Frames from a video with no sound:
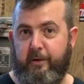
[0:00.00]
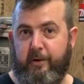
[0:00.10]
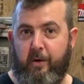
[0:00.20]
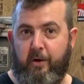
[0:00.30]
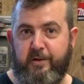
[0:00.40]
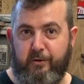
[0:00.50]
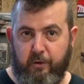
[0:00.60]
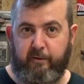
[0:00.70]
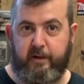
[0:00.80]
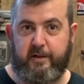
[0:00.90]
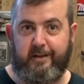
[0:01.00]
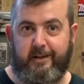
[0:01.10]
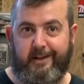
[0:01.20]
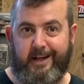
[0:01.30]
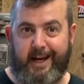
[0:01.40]
that the most novice,
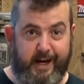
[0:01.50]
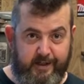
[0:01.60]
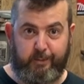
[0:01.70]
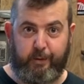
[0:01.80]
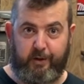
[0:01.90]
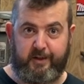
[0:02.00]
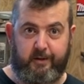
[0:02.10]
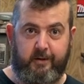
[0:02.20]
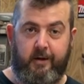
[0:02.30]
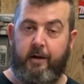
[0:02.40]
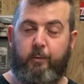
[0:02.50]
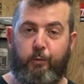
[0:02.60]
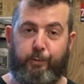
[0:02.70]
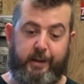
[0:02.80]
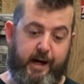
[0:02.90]
handy person
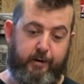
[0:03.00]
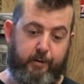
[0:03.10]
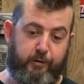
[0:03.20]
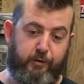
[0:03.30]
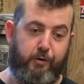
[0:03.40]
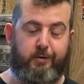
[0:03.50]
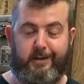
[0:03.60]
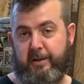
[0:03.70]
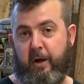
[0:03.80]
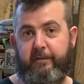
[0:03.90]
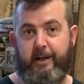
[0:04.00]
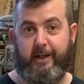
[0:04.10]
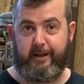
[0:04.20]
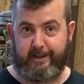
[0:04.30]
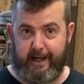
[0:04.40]
will be able to knock this over
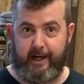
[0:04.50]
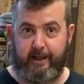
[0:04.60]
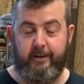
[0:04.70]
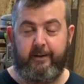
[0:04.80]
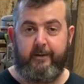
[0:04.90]
in a day.